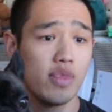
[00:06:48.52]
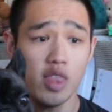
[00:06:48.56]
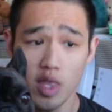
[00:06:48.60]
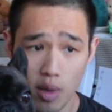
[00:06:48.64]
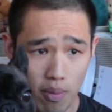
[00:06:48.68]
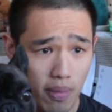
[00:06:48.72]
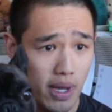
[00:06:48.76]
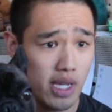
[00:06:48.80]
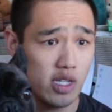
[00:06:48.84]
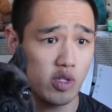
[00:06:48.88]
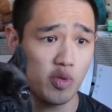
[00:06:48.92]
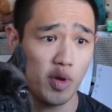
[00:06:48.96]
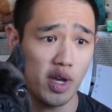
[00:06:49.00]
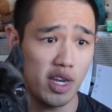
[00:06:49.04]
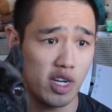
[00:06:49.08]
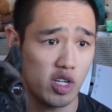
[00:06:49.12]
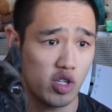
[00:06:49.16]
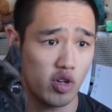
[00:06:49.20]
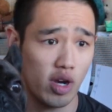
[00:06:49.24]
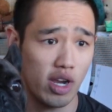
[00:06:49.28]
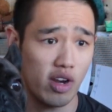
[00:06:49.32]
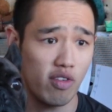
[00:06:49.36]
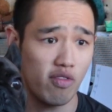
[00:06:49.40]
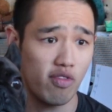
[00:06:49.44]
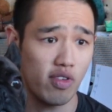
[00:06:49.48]
the best way to
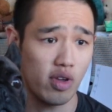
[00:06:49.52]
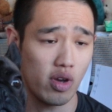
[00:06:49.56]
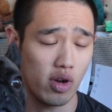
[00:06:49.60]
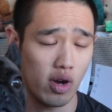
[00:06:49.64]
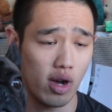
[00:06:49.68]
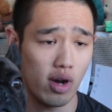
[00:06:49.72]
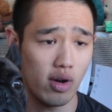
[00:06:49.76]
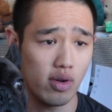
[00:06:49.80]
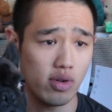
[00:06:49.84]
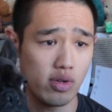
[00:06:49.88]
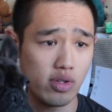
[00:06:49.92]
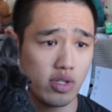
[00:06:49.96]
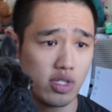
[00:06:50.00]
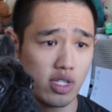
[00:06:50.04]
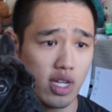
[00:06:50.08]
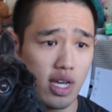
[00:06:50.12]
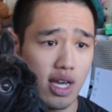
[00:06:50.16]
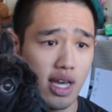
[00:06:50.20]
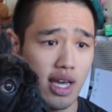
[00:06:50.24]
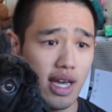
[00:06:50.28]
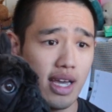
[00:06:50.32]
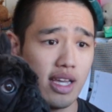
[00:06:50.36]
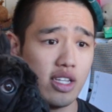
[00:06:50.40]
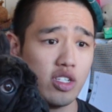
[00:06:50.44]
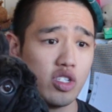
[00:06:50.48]
train for your goals
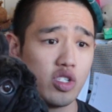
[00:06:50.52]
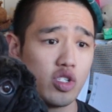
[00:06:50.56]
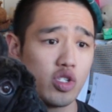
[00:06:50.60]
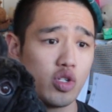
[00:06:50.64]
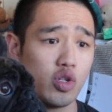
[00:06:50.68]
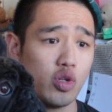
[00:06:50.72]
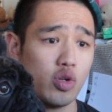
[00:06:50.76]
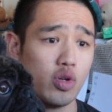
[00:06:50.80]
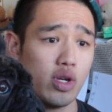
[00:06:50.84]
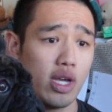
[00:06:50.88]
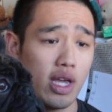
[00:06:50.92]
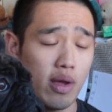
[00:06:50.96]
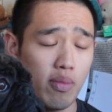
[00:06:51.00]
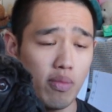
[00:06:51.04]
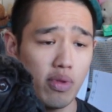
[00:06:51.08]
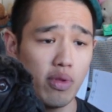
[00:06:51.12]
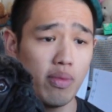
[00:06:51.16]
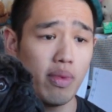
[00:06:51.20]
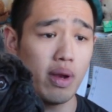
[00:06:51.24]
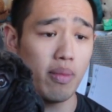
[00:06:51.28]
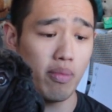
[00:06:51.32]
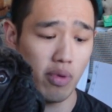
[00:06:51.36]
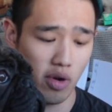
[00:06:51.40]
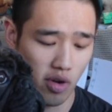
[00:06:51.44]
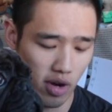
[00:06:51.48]
is to
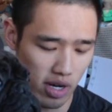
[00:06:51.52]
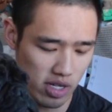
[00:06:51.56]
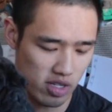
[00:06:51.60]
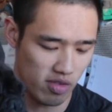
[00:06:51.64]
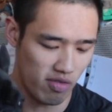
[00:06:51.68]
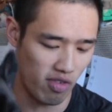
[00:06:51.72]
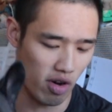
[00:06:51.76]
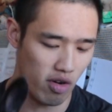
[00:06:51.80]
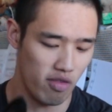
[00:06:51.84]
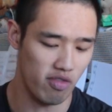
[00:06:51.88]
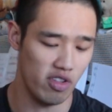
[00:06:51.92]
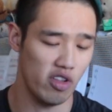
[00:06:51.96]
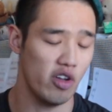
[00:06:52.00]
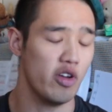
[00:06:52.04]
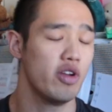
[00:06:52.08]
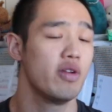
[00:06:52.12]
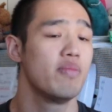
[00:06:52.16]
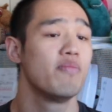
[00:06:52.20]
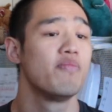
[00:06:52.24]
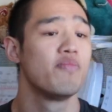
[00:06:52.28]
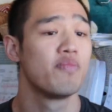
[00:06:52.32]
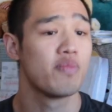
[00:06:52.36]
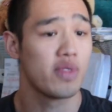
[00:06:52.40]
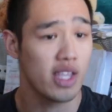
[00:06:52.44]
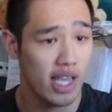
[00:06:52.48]
implement progressive overload
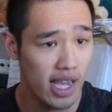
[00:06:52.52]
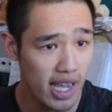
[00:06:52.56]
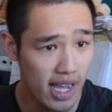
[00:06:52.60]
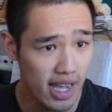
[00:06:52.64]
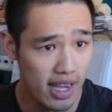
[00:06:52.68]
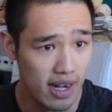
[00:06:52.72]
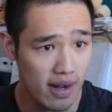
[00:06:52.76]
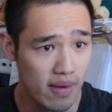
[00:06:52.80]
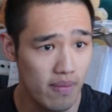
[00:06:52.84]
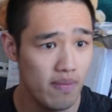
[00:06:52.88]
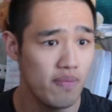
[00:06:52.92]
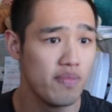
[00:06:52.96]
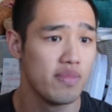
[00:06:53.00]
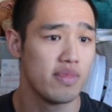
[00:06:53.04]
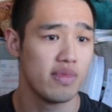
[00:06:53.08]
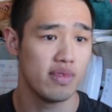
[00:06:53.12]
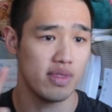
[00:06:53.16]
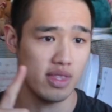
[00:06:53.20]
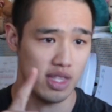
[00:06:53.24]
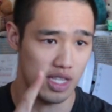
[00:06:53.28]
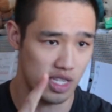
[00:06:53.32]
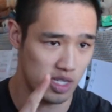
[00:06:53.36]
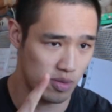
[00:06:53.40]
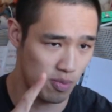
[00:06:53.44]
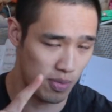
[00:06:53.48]
in,
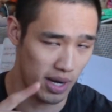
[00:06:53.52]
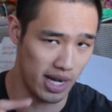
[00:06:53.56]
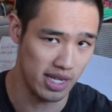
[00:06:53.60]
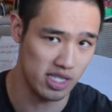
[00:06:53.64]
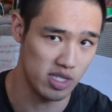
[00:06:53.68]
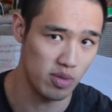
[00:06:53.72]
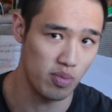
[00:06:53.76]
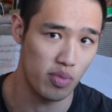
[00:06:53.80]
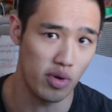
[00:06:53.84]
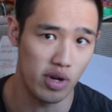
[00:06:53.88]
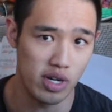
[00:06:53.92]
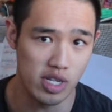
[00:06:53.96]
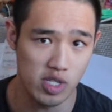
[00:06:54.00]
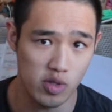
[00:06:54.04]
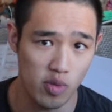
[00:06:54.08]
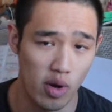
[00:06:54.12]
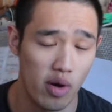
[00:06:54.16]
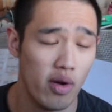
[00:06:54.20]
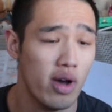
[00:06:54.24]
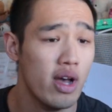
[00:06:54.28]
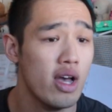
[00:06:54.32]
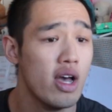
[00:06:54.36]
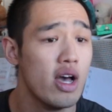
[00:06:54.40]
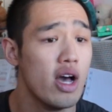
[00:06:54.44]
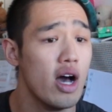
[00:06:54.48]
this part's important as well,